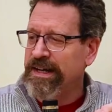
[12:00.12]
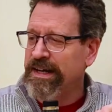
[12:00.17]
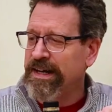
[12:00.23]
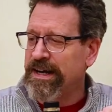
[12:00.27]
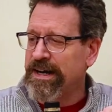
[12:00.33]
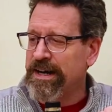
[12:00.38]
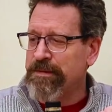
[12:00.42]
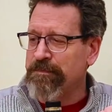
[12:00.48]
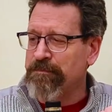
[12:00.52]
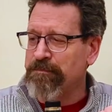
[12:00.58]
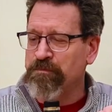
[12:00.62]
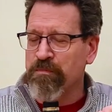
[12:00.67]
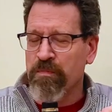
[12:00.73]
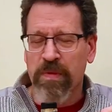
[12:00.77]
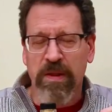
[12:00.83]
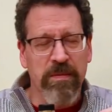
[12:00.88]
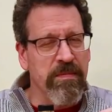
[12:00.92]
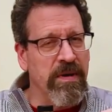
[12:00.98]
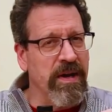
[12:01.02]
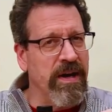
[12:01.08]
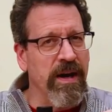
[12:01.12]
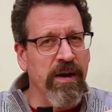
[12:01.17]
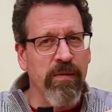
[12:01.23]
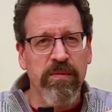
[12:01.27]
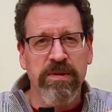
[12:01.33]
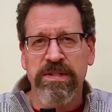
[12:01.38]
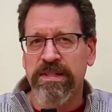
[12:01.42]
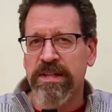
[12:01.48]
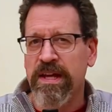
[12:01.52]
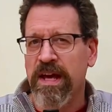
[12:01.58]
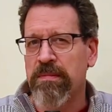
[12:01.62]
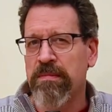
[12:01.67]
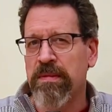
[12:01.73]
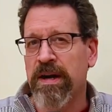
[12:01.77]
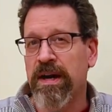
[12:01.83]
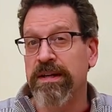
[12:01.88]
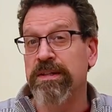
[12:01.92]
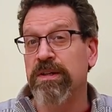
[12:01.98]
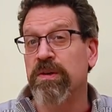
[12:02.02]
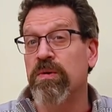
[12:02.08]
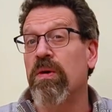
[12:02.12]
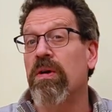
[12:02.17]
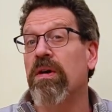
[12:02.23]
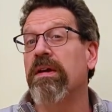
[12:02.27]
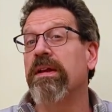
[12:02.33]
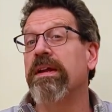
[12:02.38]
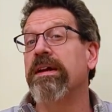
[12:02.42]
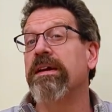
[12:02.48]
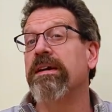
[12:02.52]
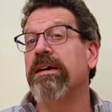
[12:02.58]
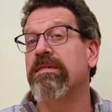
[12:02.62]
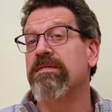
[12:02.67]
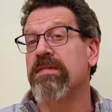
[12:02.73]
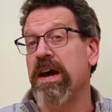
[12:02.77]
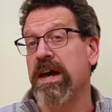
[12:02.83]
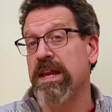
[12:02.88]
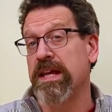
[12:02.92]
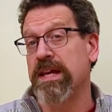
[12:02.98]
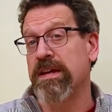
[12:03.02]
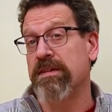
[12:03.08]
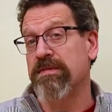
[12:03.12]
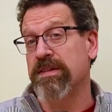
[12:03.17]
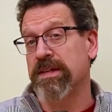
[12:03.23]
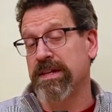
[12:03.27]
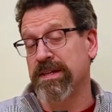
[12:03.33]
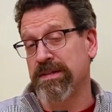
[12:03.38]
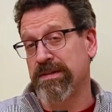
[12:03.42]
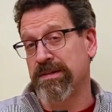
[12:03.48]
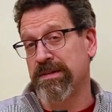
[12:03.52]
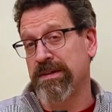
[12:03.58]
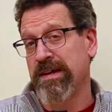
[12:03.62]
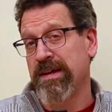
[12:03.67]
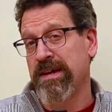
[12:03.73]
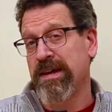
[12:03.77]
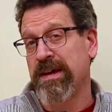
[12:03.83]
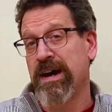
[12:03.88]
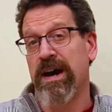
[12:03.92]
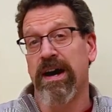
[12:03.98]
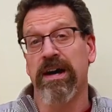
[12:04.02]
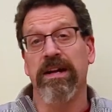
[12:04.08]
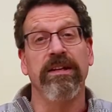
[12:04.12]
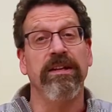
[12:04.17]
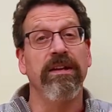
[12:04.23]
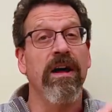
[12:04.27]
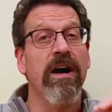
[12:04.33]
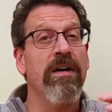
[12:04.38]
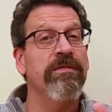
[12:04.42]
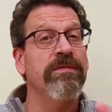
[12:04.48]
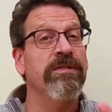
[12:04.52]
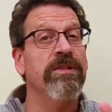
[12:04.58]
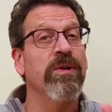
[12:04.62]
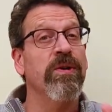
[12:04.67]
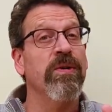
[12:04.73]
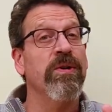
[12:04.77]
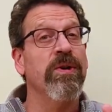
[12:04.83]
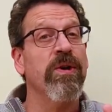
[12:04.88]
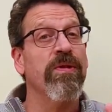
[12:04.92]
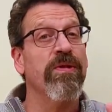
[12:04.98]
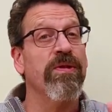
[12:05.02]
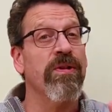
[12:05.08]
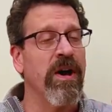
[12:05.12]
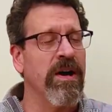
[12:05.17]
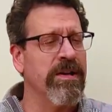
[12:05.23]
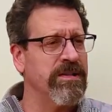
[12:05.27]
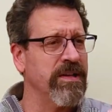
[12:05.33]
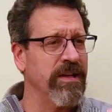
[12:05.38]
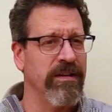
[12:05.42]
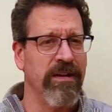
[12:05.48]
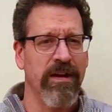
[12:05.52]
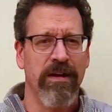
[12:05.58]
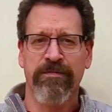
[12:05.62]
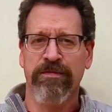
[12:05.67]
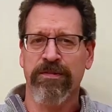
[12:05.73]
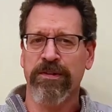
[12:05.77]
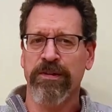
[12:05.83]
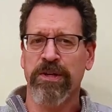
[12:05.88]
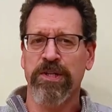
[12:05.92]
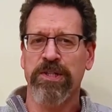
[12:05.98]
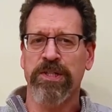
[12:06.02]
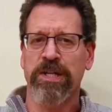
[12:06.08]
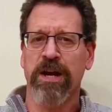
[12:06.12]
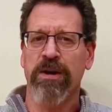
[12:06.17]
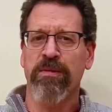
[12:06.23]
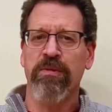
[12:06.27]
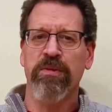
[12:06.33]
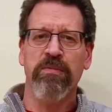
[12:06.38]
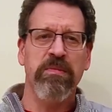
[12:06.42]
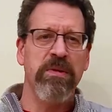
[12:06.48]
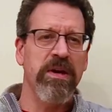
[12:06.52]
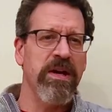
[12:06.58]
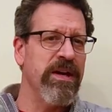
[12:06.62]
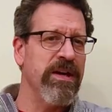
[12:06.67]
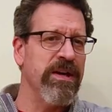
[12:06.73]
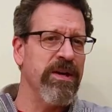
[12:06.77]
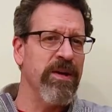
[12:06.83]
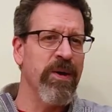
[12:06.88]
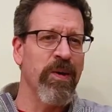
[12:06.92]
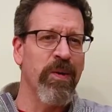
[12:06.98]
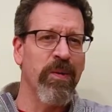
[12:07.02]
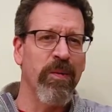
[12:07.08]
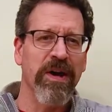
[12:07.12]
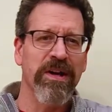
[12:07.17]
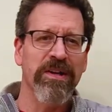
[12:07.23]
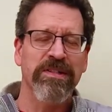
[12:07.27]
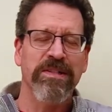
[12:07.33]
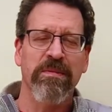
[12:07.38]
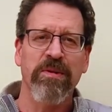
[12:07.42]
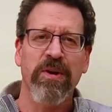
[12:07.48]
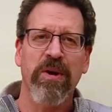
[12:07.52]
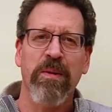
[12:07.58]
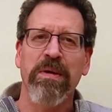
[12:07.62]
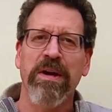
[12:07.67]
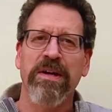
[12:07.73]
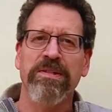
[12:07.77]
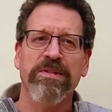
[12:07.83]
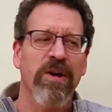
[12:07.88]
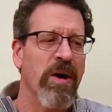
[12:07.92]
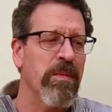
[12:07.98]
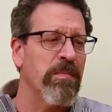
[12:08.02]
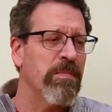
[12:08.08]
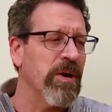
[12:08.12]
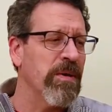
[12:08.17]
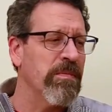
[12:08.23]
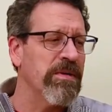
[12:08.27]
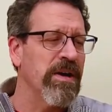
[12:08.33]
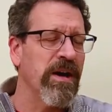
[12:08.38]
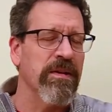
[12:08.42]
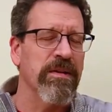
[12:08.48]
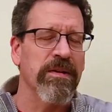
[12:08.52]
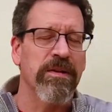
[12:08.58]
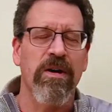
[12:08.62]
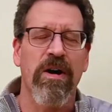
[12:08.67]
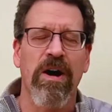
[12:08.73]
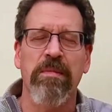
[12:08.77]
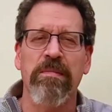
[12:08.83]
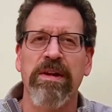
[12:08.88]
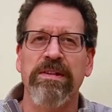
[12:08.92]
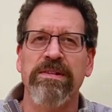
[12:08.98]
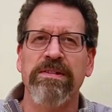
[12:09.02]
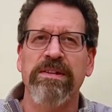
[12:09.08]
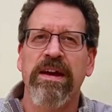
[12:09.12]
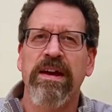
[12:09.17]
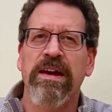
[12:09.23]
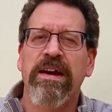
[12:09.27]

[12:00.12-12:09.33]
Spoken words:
But I would stand behind the quality of any of these. I'd love to know your thoughts. I'd love for you to share with me, what some of your picks are. Put them down in the comments.